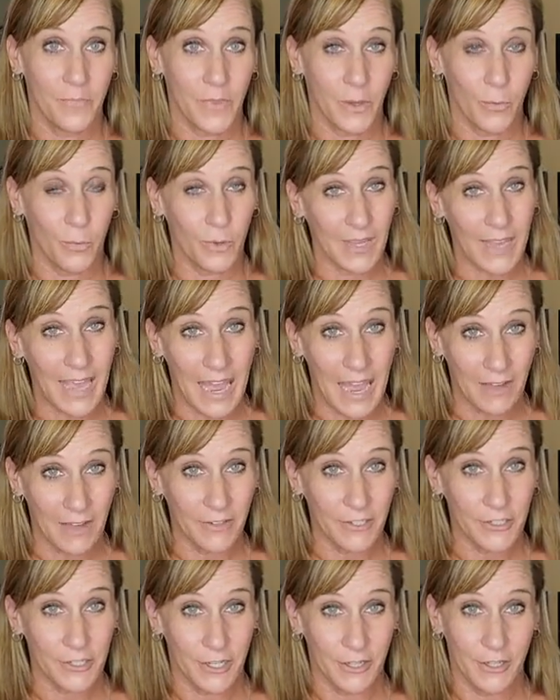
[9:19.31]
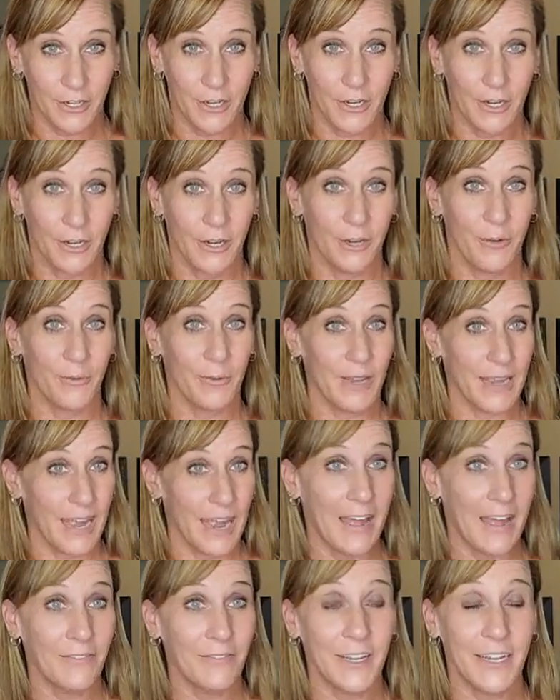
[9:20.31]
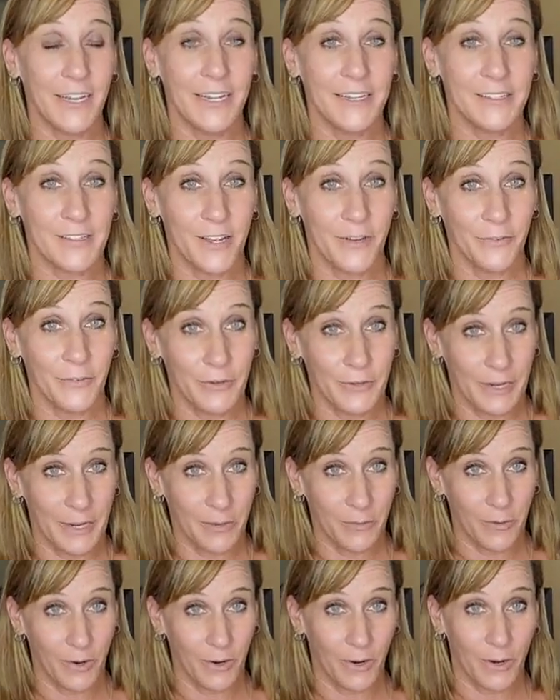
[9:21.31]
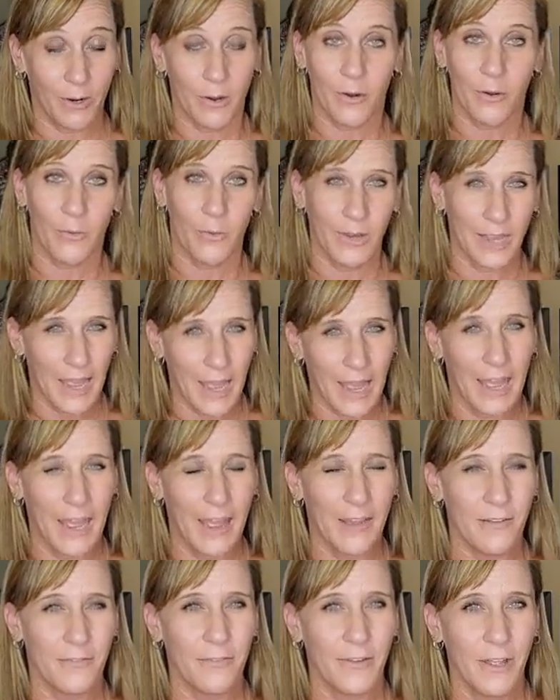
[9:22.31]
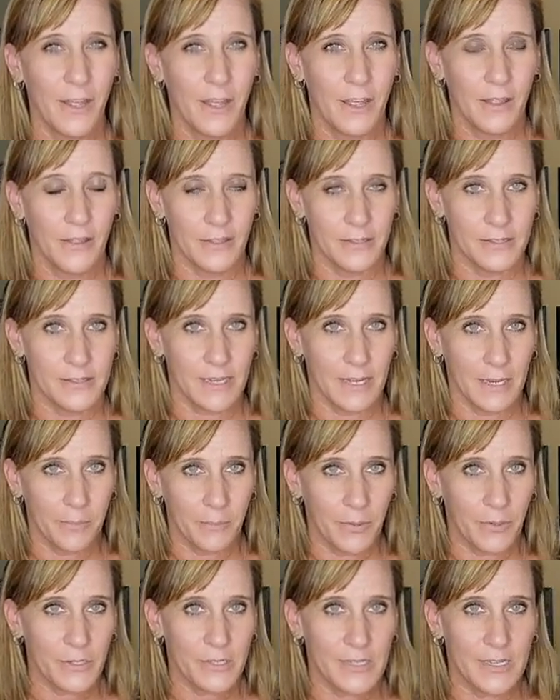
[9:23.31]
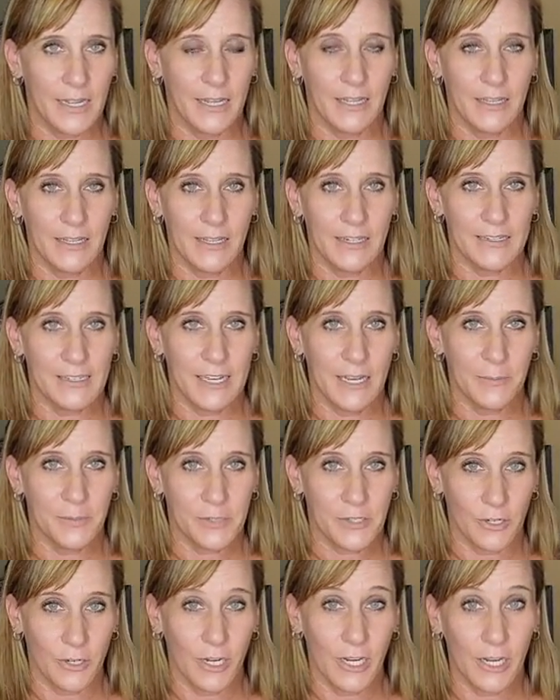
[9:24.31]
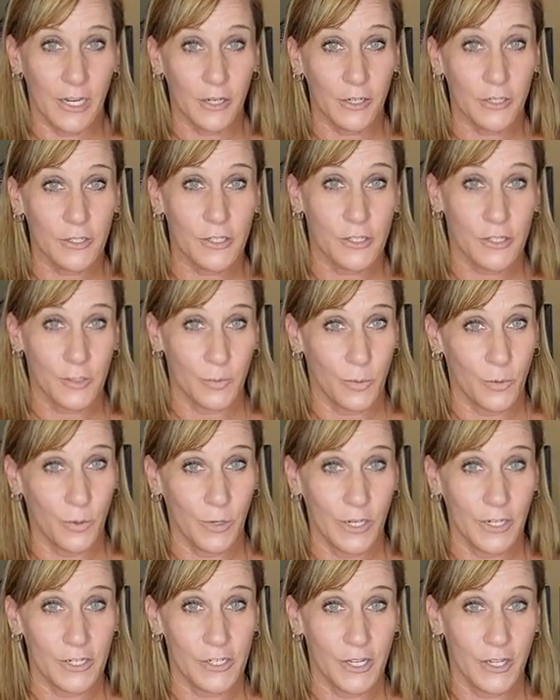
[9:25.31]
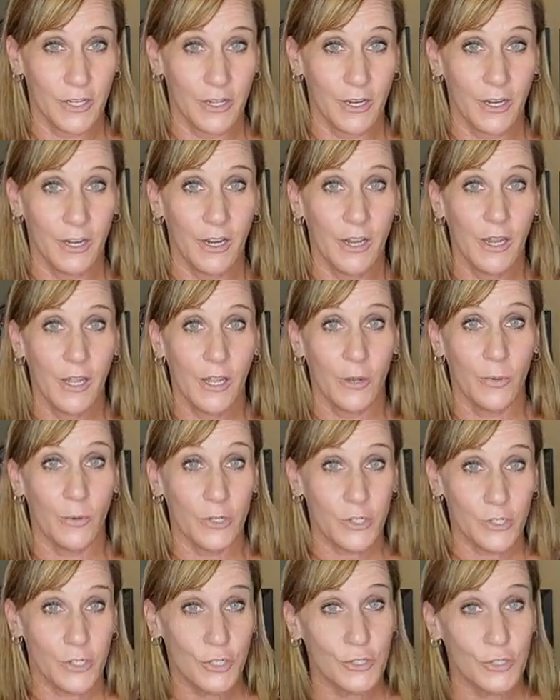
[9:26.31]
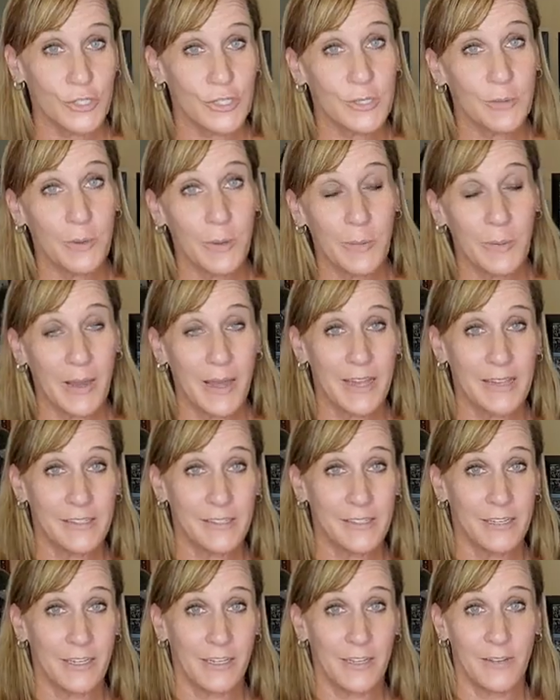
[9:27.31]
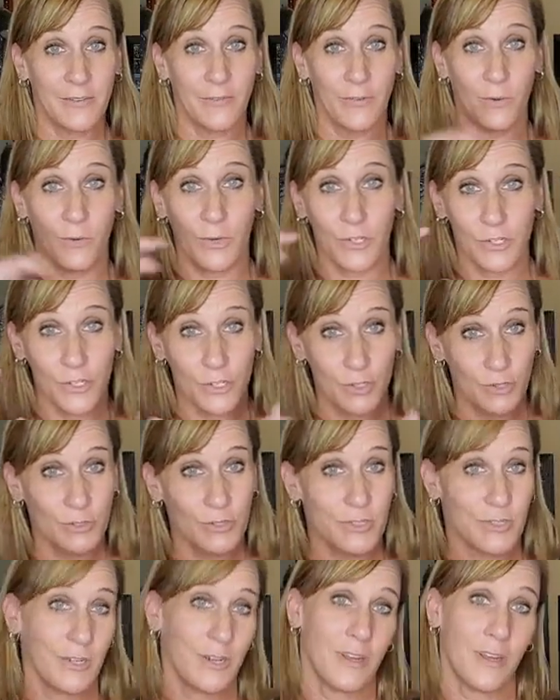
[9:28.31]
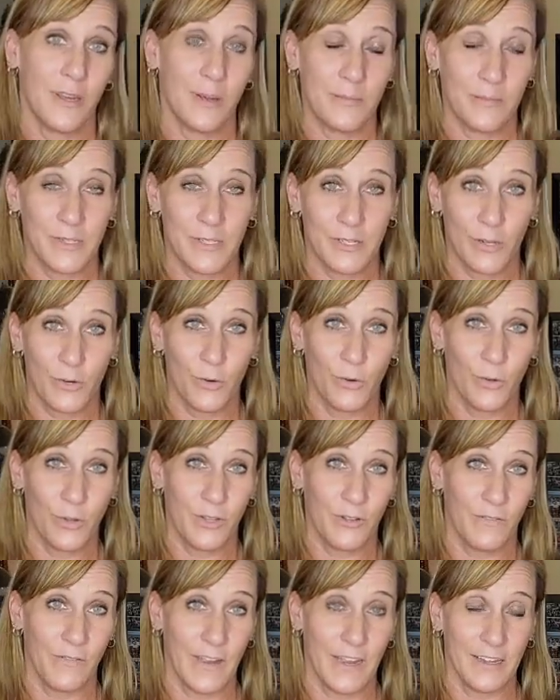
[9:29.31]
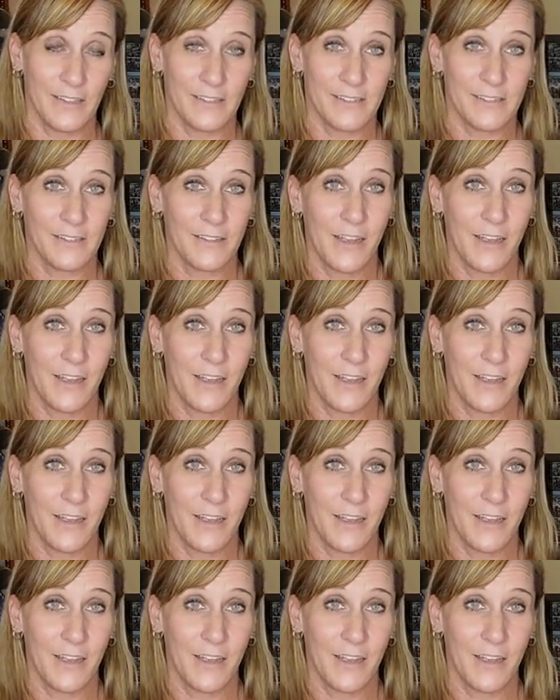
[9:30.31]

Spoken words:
we have each other, we have Ladies Off-Road Network, we have the same personality types that are here to support each other. We choose to be positive, we choose to come to cool events,